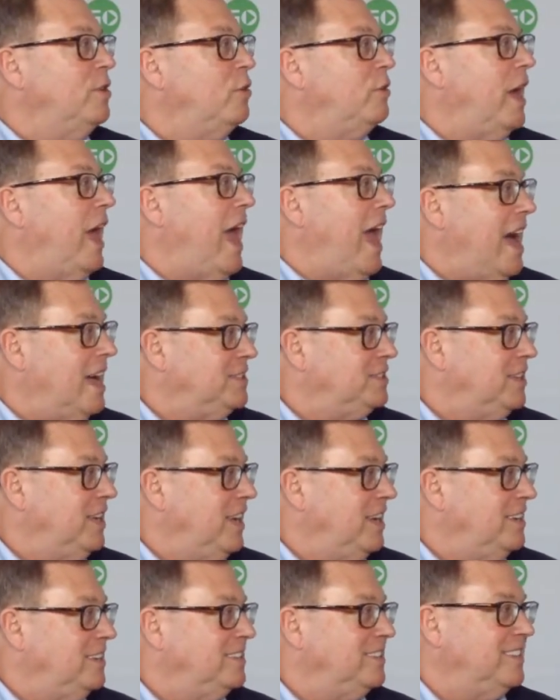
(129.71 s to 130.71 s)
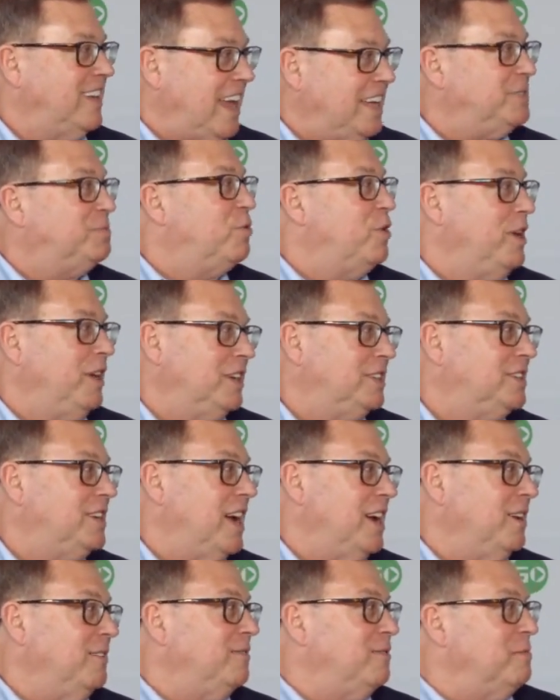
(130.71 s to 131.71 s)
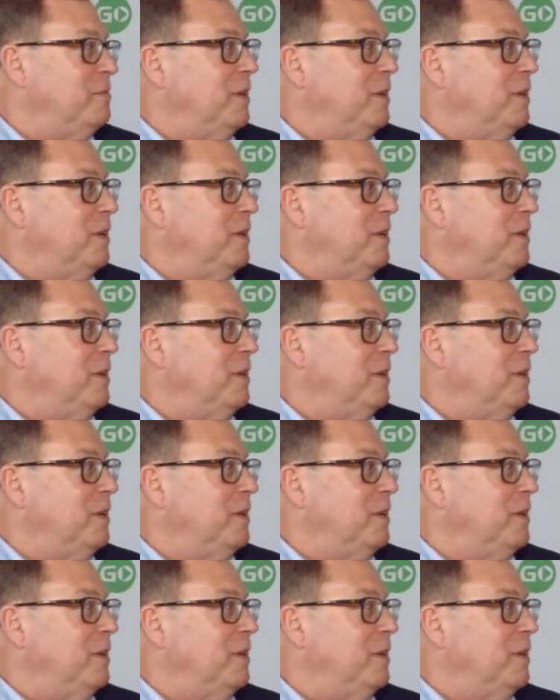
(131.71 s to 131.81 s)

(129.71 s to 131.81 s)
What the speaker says: know to ask yet, that's pretty exciting for me.